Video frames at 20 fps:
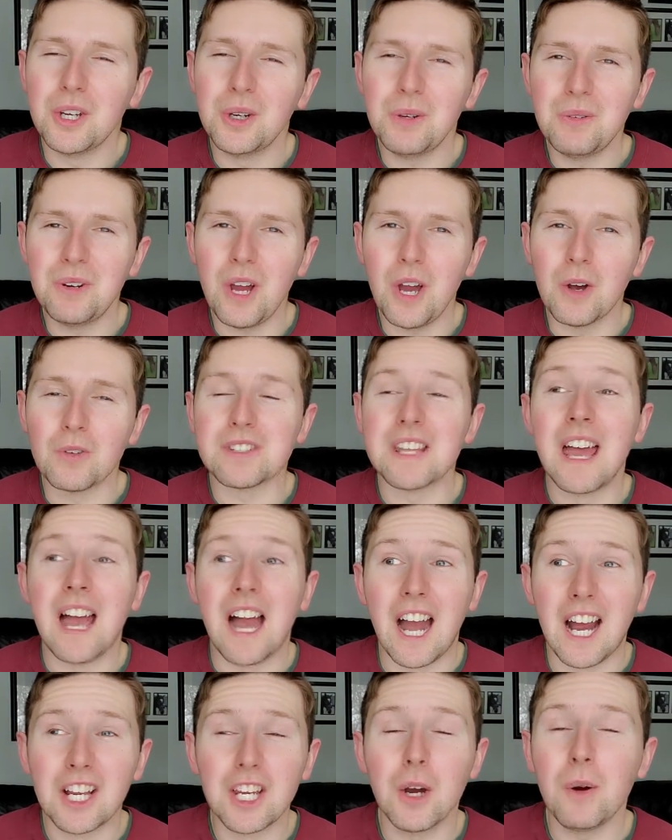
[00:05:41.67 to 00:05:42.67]
Who knows?
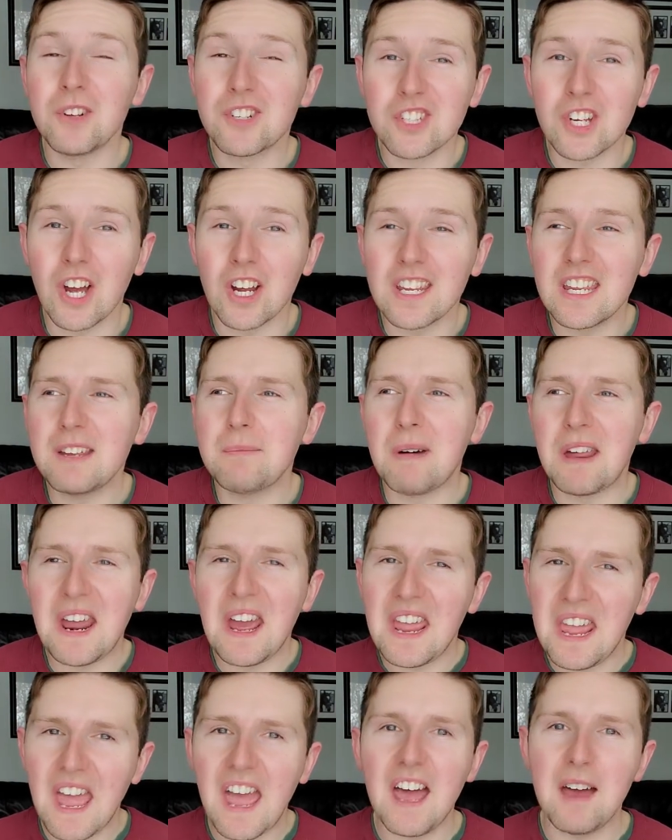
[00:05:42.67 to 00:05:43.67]
I know it's shocking, but
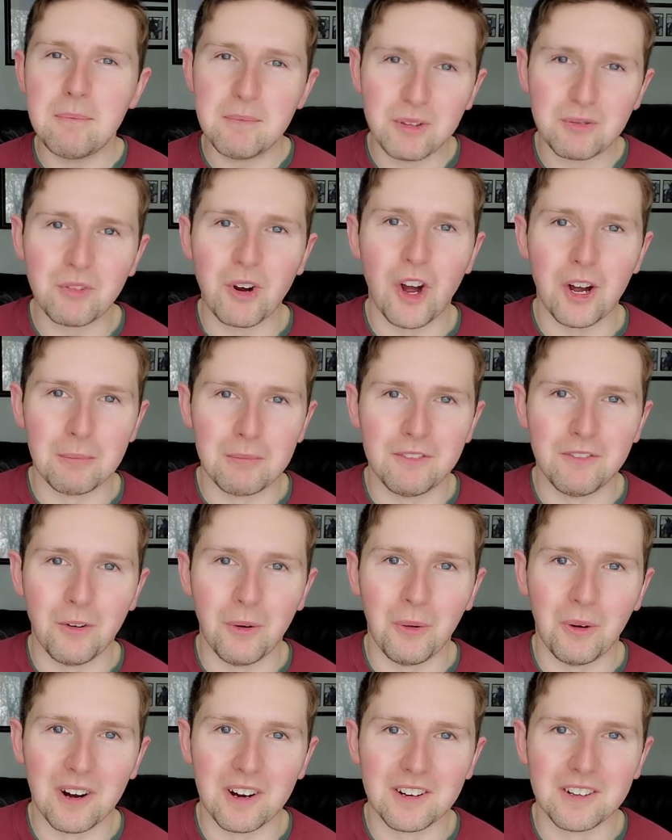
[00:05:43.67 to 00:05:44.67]
I have been wrong
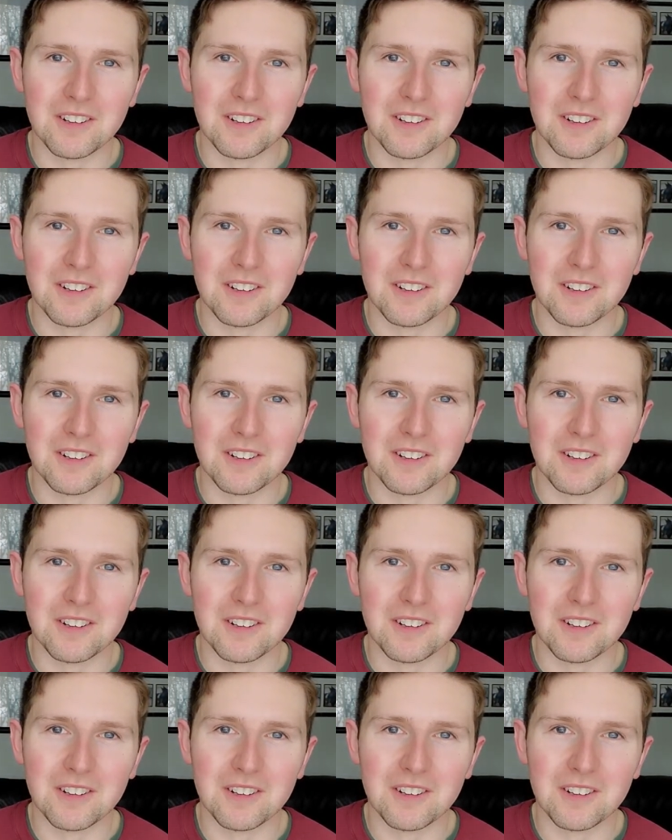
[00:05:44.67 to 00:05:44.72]
before.